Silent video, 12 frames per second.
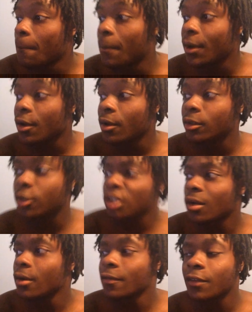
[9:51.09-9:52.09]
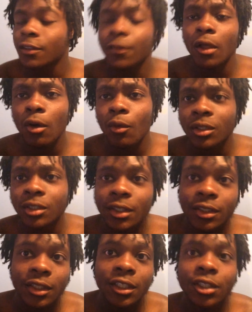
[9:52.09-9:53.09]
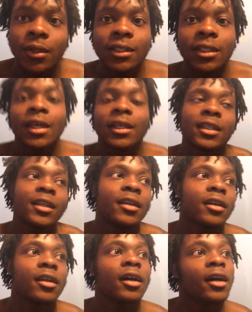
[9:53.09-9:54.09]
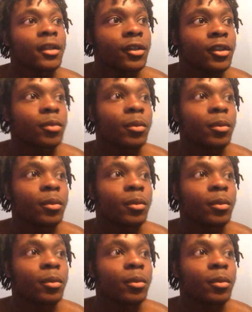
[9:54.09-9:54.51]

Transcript: But sorry if this vlog wasn't as interesting as any of the others.